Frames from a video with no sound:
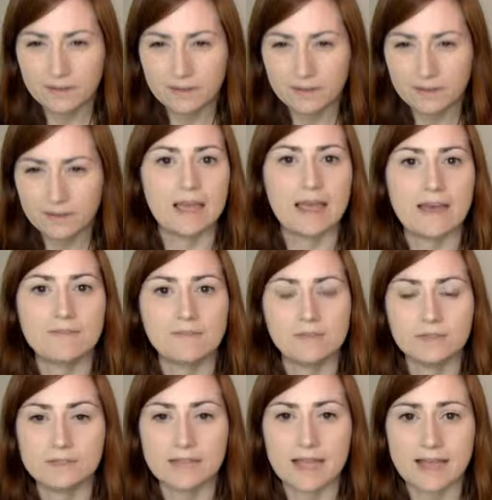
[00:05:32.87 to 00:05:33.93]
I haven't used it
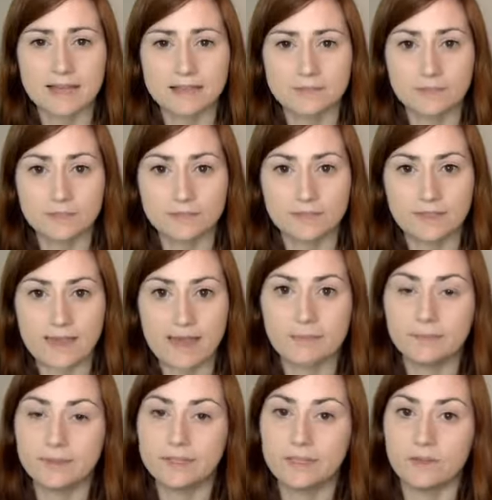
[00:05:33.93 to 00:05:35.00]
as much for that, but
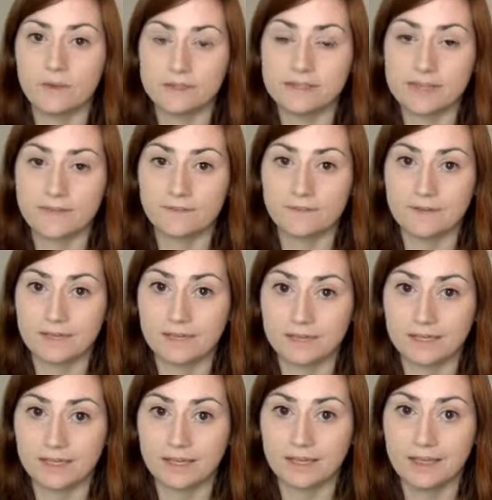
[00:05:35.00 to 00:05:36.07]
you can definitely
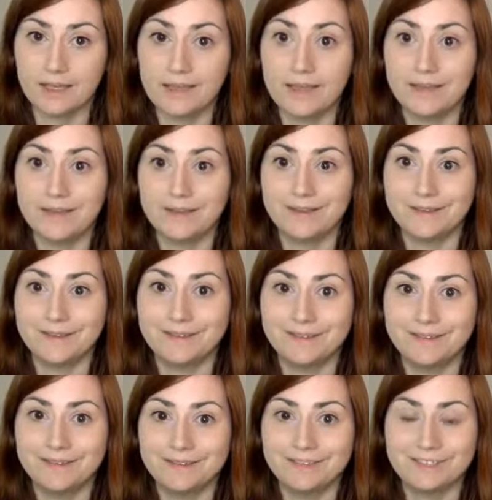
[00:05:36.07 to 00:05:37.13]

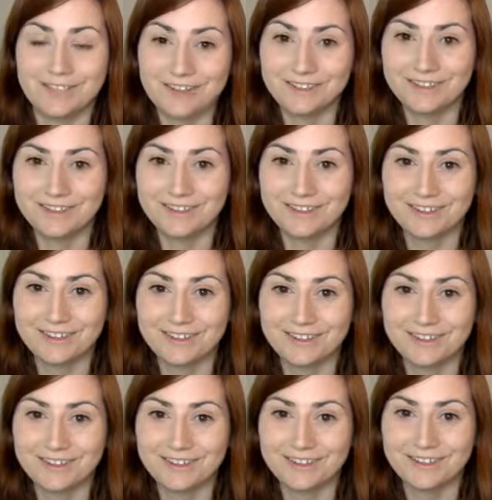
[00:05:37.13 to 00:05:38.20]
generate your own
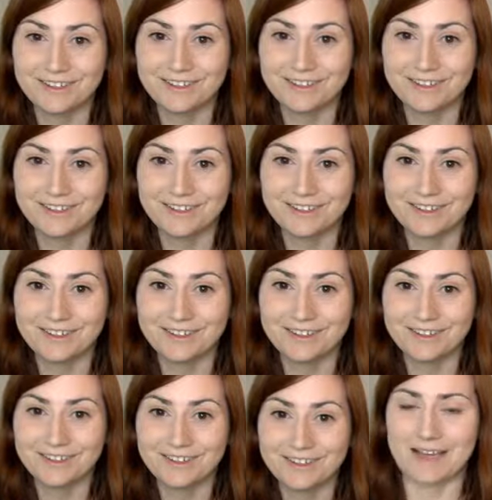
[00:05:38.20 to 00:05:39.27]
adverbs and
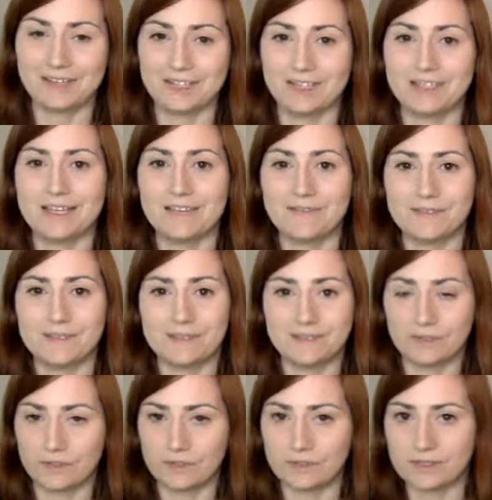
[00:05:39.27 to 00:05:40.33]
adjectives to
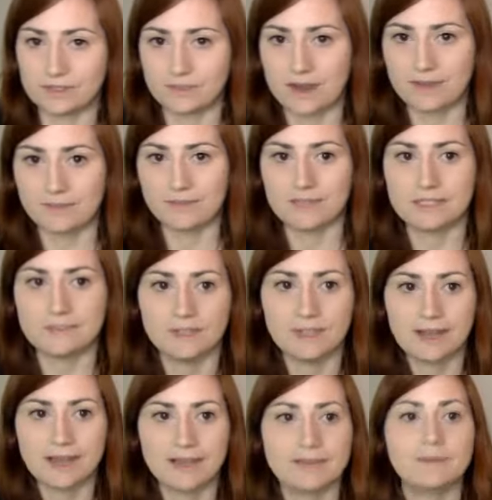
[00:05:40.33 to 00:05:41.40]
describe the different
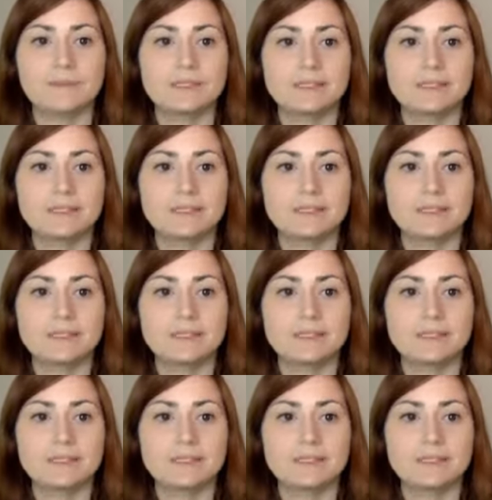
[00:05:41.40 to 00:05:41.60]
items.